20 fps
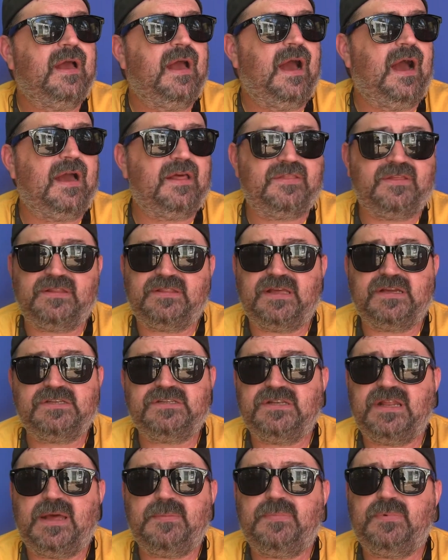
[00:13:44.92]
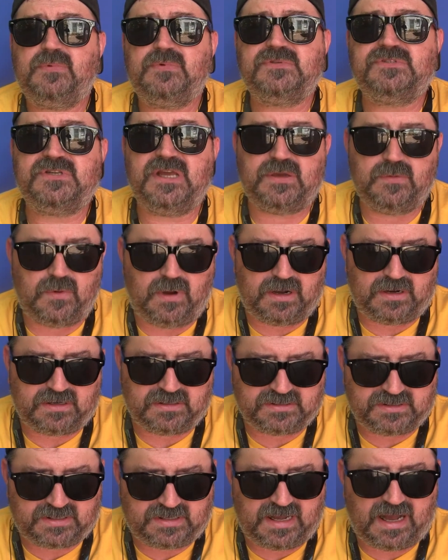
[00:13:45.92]
I think that should happen with
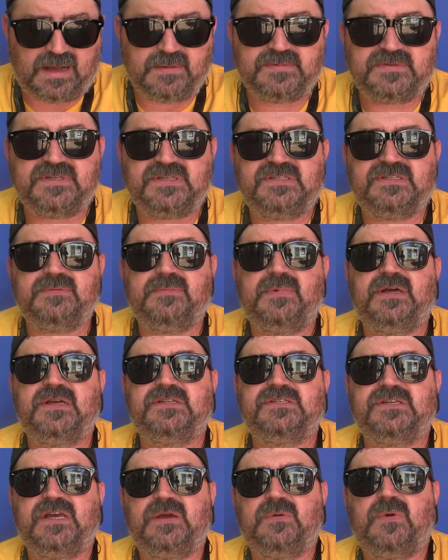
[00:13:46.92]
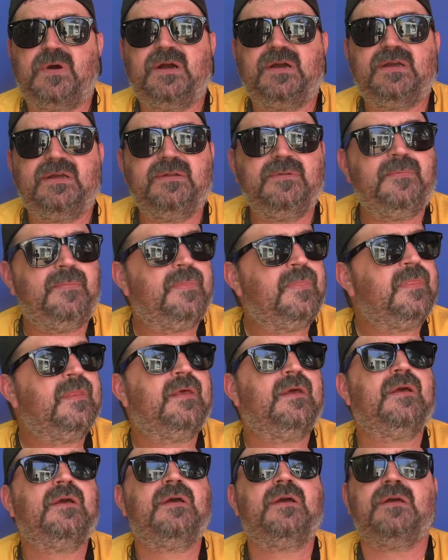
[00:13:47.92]
jaywalkers. A cop sees somebody jaywalking,
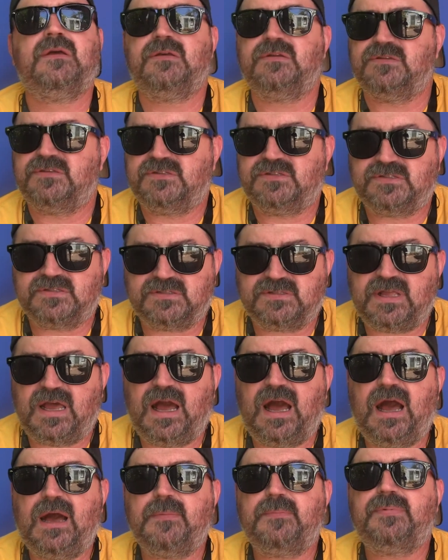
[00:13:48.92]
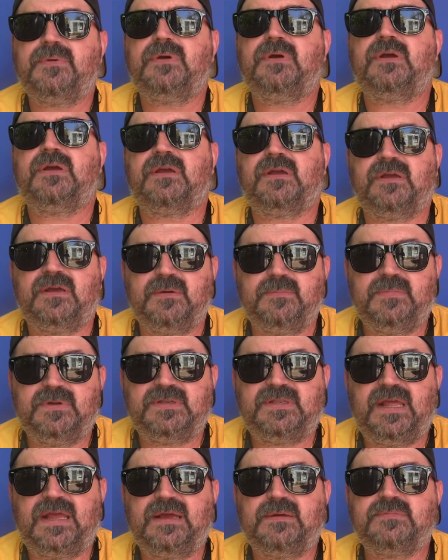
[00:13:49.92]
stop, give them a
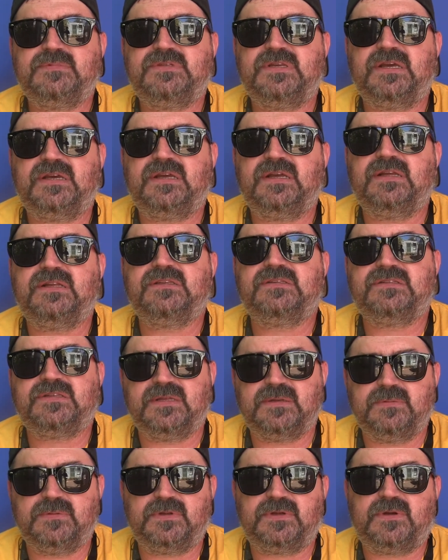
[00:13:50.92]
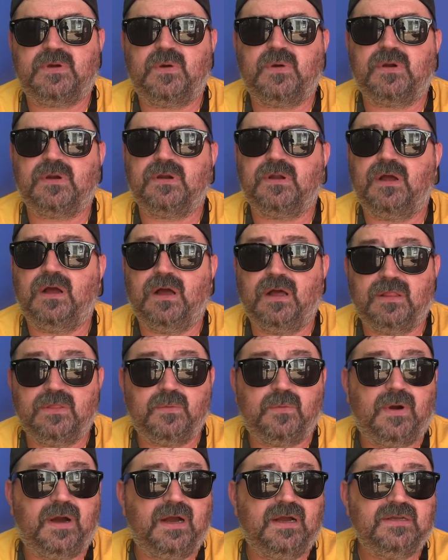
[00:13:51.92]
damn ticket, send them to court.
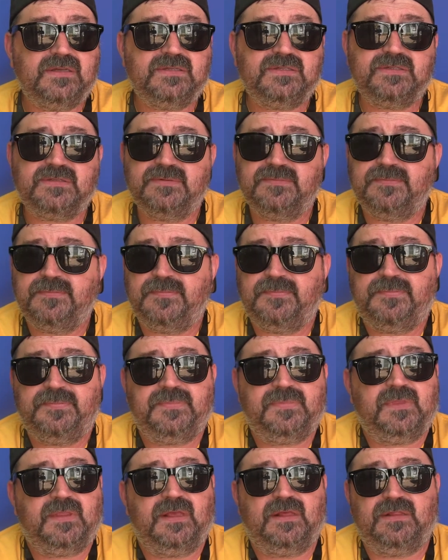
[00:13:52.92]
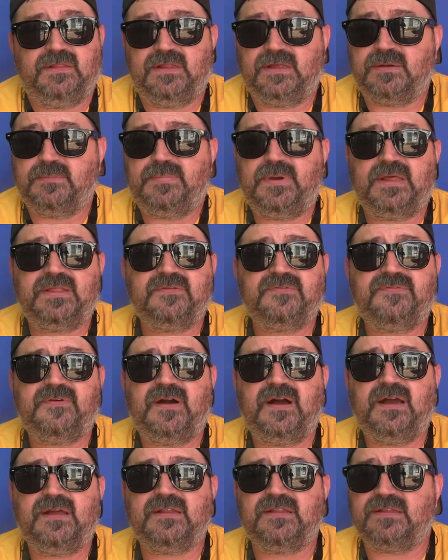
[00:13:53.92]
Otherwise, let them pay the
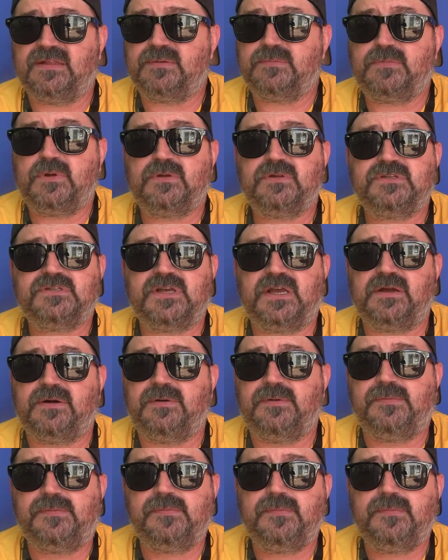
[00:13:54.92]
fine and let them go to jail.